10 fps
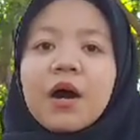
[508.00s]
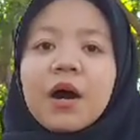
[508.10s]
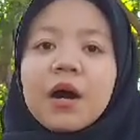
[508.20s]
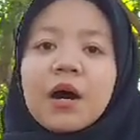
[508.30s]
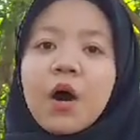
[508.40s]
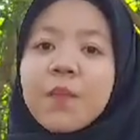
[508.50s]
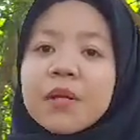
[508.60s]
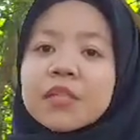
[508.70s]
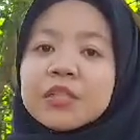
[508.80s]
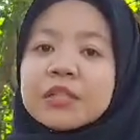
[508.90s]

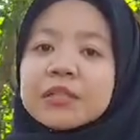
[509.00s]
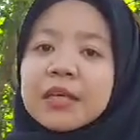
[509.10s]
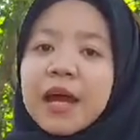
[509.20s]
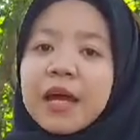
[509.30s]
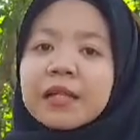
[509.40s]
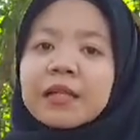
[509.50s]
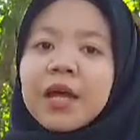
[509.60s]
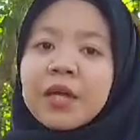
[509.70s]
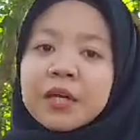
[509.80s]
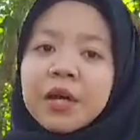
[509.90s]
operations and
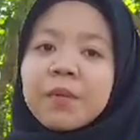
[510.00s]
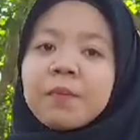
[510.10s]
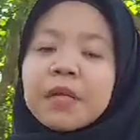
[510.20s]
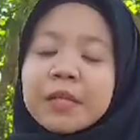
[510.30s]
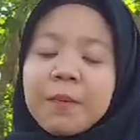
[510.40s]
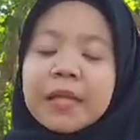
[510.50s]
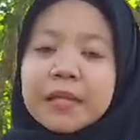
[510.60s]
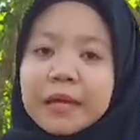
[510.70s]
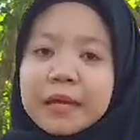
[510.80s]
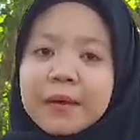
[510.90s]
higher
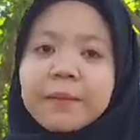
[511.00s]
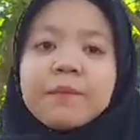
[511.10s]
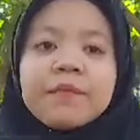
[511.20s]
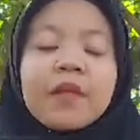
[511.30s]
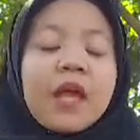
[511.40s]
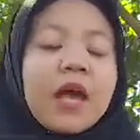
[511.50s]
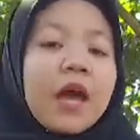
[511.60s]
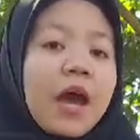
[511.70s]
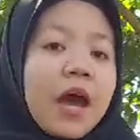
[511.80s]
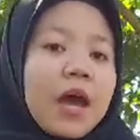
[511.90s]
mathematics.
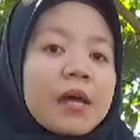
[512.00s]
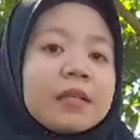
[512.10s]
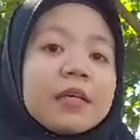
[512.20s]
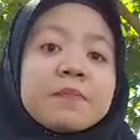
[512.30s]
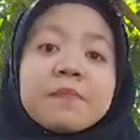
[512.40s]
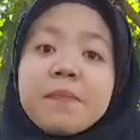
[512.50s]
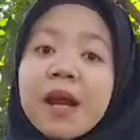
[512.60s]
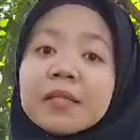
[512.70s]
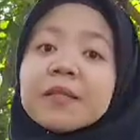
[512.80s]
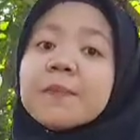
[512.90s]
And in
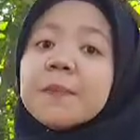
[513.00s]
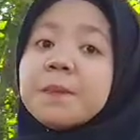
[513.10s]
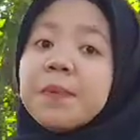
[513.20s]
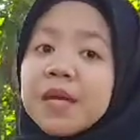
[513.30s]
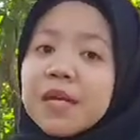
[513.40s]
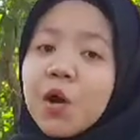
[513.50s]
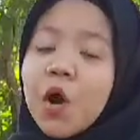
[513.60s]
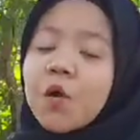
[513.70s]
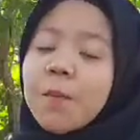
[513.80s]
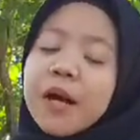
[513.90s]
part B
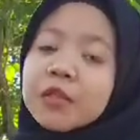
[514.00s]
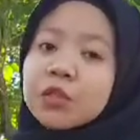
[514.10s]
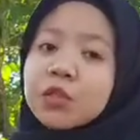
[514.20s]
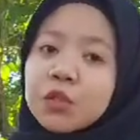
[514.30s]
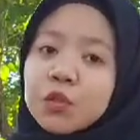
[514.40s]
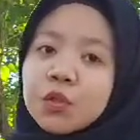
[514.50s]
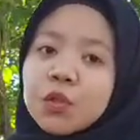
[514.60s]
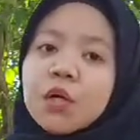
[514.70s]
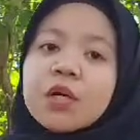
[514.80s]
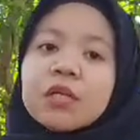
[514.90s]
or part 2,
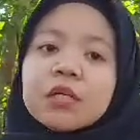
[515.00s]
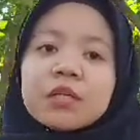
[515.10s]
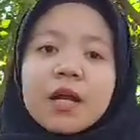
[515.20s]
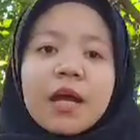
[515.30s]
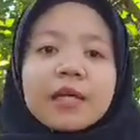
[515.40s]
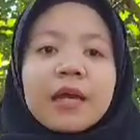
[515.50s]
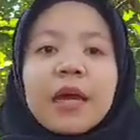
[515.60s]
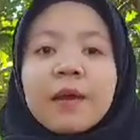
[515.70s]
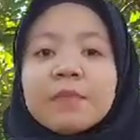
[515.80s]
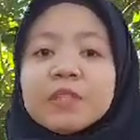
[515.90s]
right
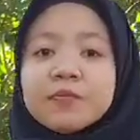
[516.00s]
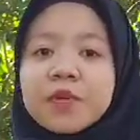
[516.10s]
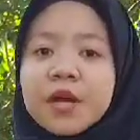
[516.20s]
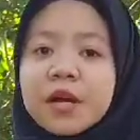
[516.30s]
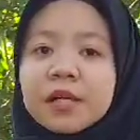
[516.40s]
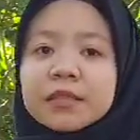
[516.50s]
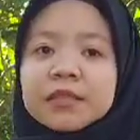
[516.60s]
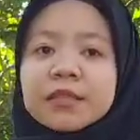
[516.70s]
hemispheres,